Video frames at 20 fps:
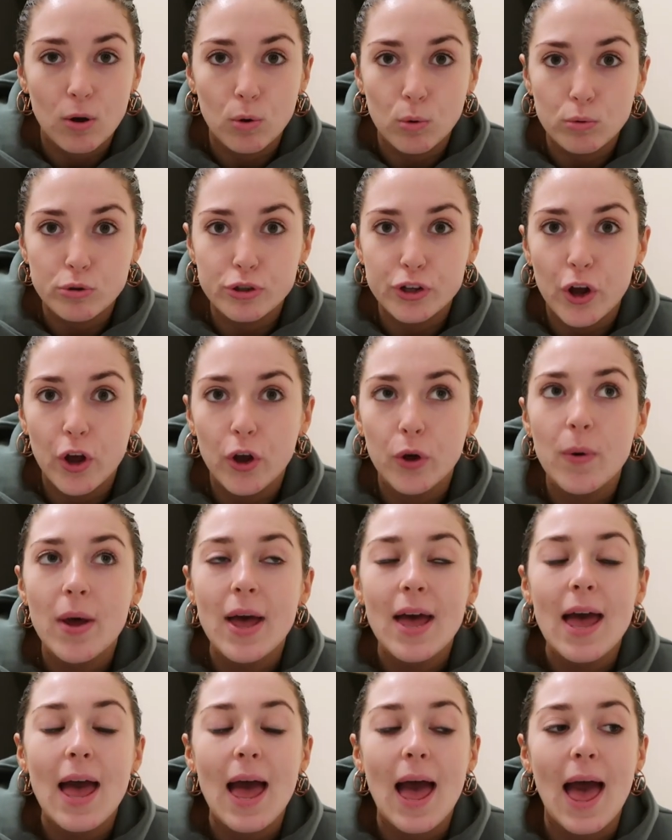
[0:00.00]
Also,
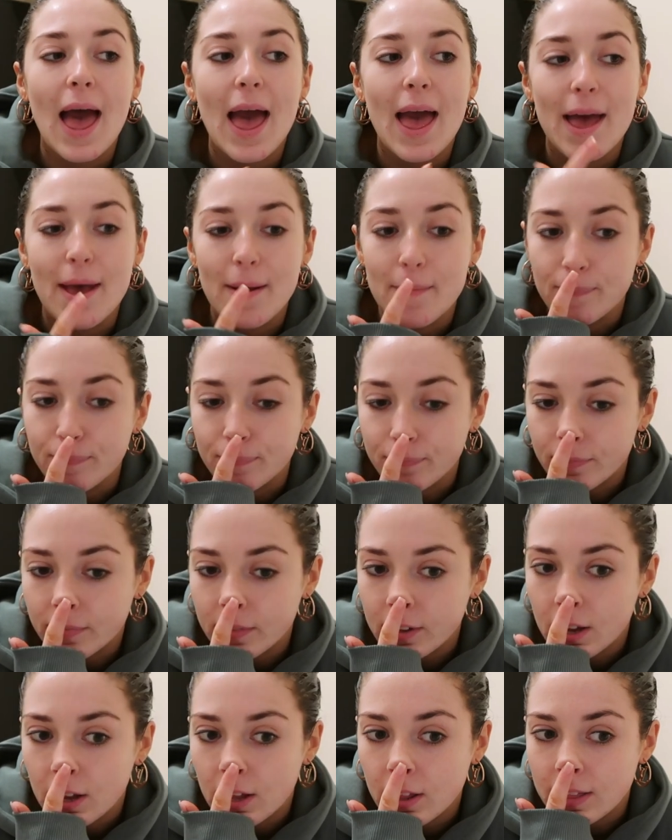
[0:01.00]

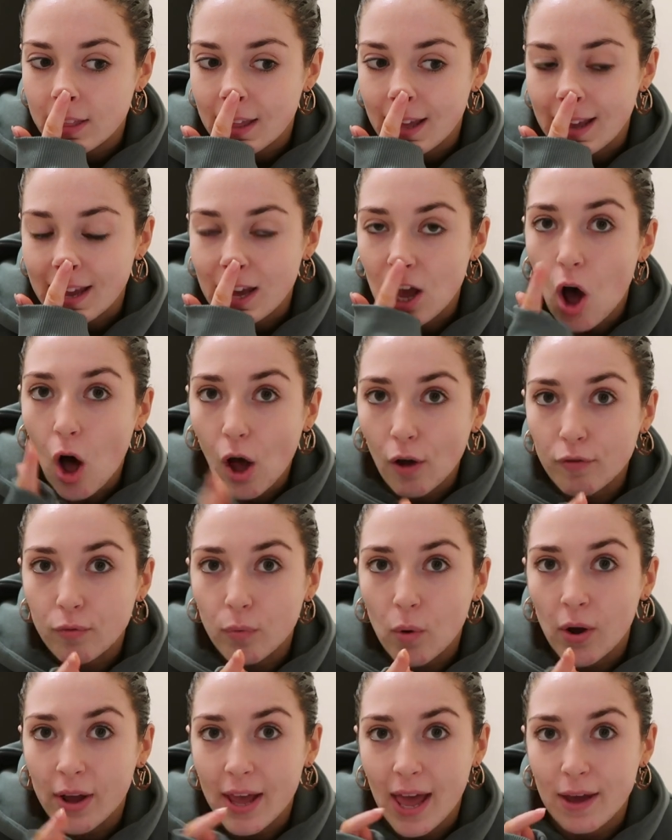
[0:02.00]
the
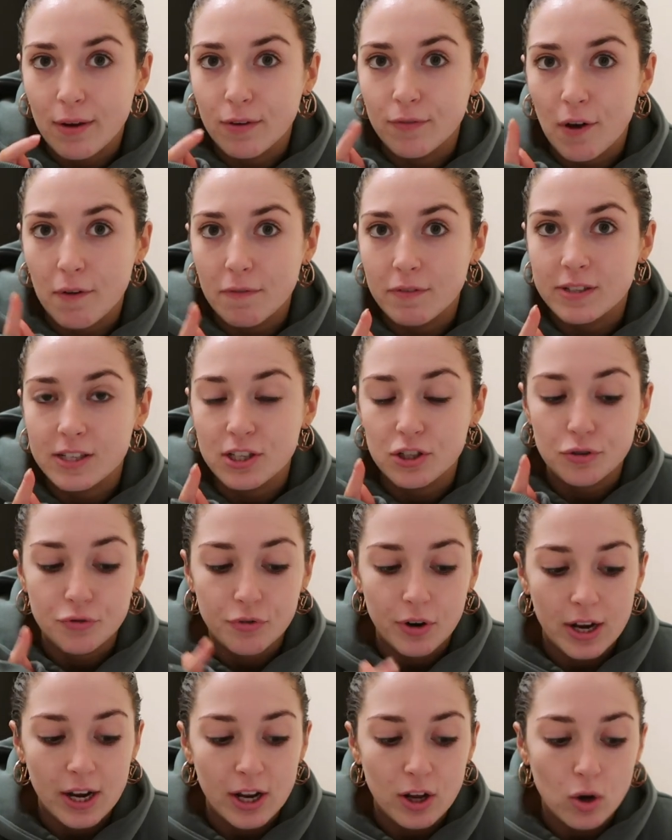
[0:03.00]
Off-White Out of Office is a
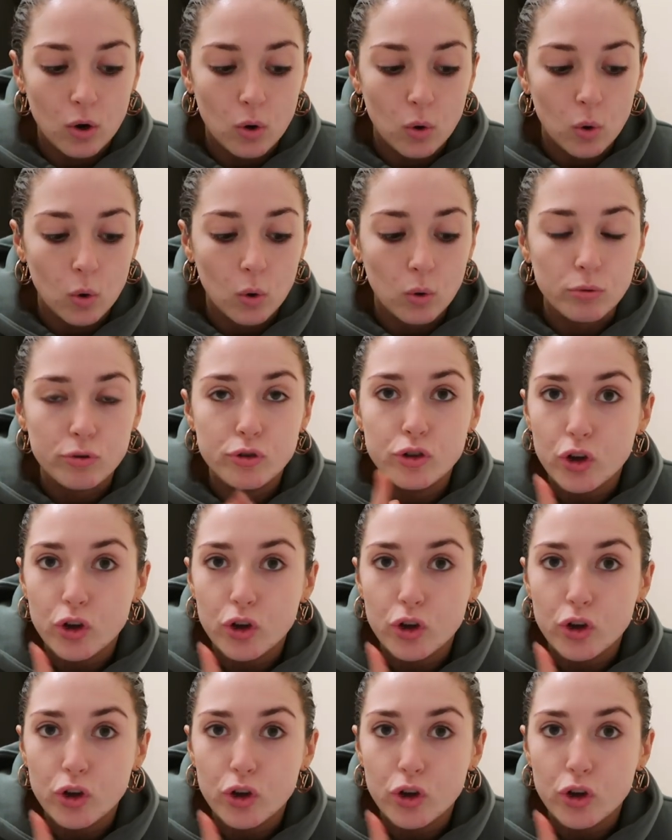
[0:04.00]
really cool.